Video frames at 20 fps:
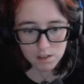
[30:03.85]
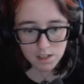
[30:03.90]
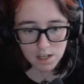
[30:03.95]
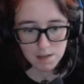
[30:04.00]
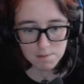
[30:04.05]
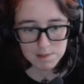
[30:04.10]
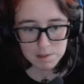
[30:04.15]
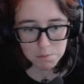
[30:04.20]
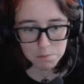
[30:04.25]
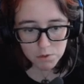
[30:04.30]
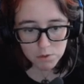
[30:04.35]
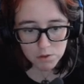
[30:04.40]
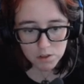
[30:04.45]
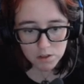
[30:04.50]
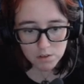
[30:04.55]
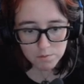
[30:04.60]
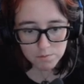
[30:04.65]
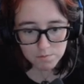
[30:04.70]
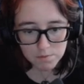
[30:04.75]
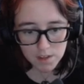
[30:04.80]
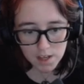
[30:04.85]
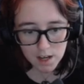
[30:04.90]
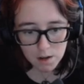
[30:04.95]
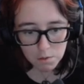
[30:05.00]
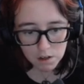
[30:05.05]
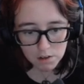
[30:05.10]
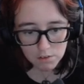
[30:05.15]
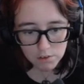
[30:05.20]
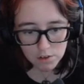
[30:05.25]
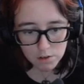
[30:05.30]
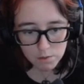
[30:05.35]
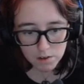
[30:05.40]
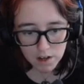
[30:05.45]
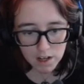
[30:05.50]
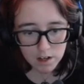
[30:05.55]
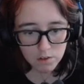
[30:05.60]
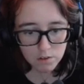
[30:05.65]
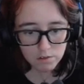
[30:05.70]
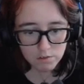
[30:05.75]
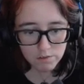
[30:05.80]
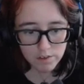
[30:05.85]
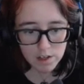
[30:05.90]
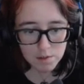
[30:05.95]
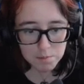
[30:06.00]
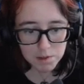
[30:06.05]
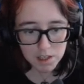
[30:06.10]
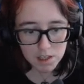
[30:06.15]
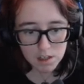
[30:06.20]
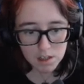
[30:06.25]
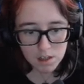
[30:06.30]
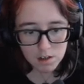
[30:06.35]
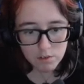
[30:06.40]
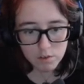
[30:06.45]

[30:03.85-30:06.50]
My name is Bruno. I work for the Reinhold family.